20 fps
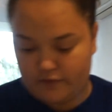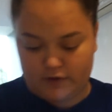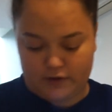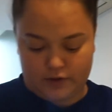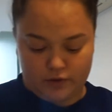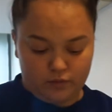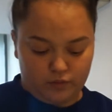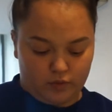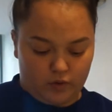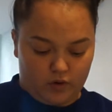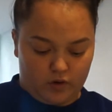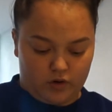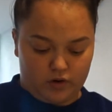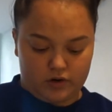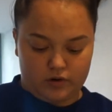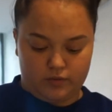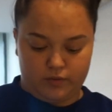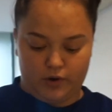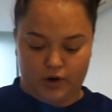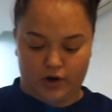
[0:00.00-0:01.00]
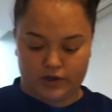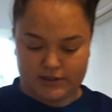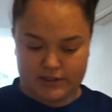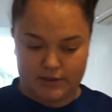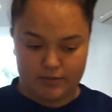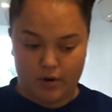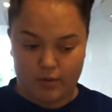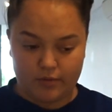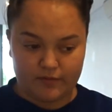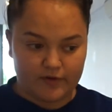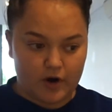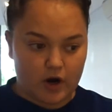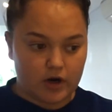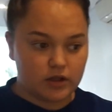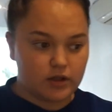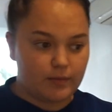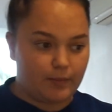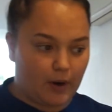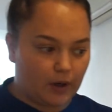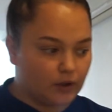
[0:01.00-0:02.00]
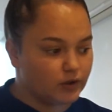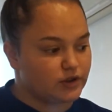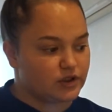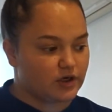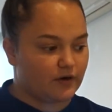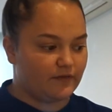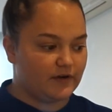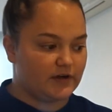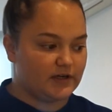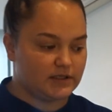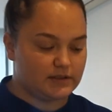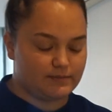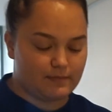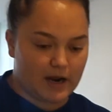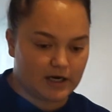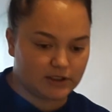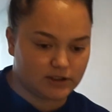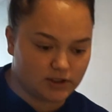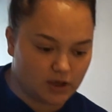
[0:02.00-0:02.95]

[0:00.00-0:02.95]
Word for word: for a little walk. We'll go see what we've got at the post office, might